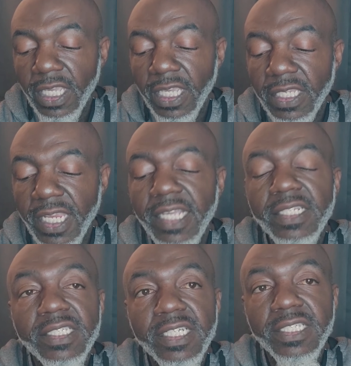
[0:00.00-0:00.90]
In
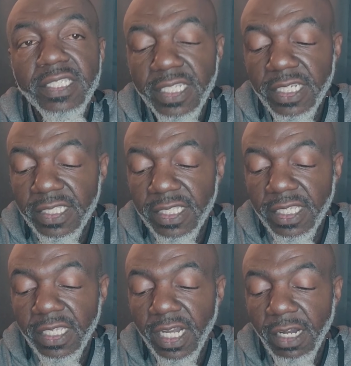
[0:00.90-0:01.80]

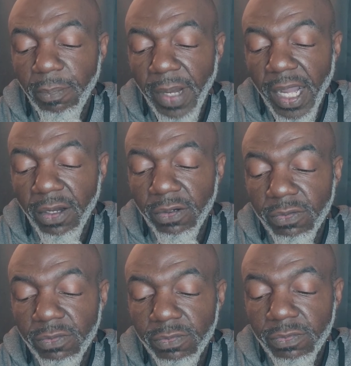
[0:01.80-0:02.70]
1960,
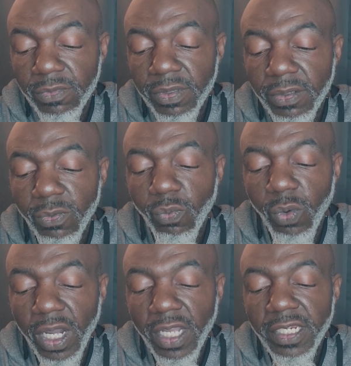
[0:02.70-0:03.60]
about
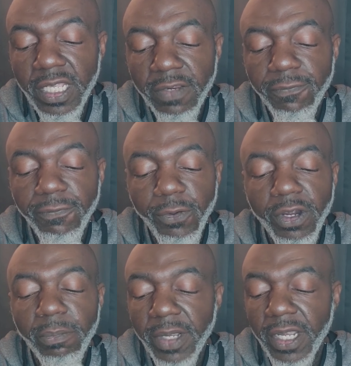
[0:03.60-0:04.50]
1 in
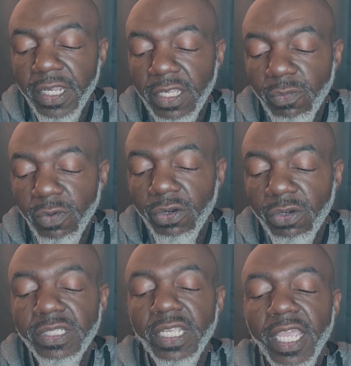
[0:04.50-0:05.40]
4 American
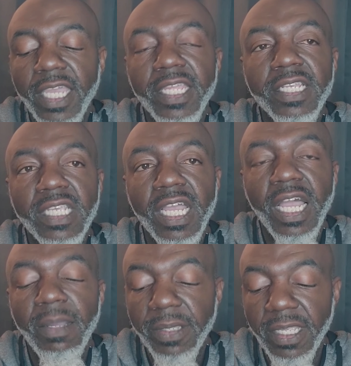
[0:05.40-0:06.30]
workers had a
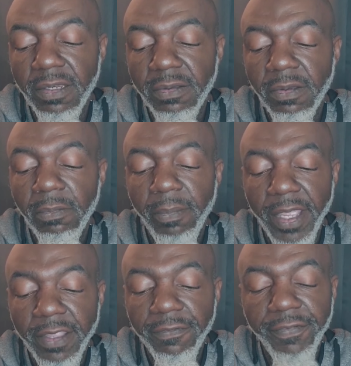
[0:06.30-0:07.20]
job in
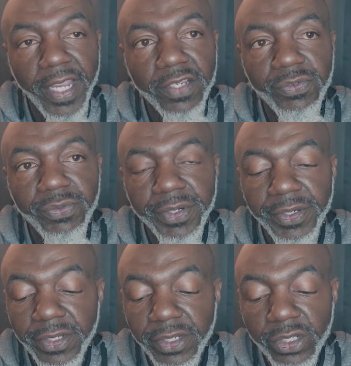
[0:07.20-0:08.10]
manufacturing.
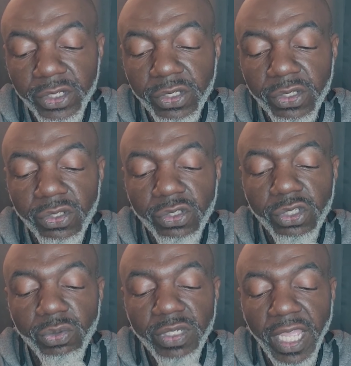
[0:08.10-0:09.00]

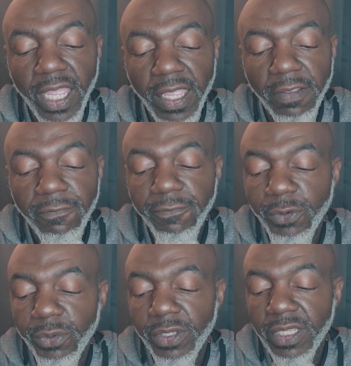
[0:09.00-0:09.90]
Today,
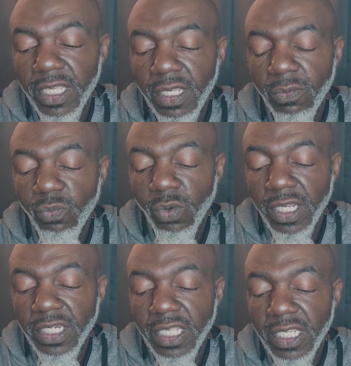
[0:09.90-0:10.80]
fewer than
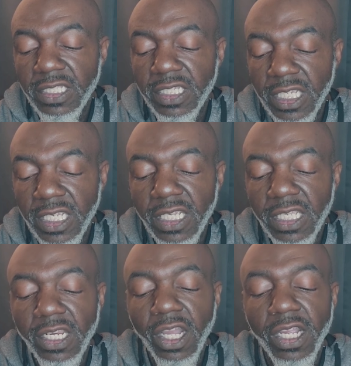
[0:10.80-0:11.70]
1 in
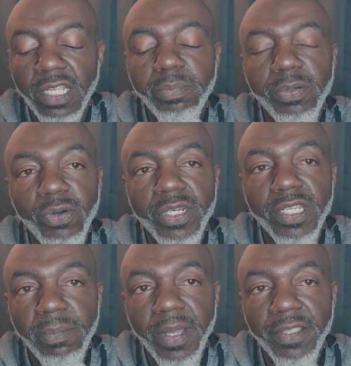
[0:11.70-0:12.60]
10 are employed
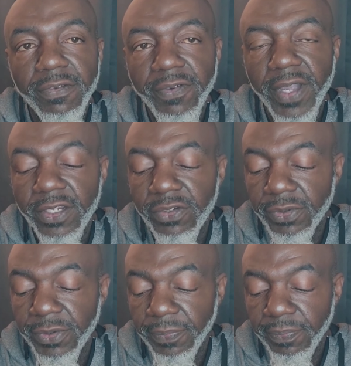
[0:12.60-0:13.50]
in manufacturing.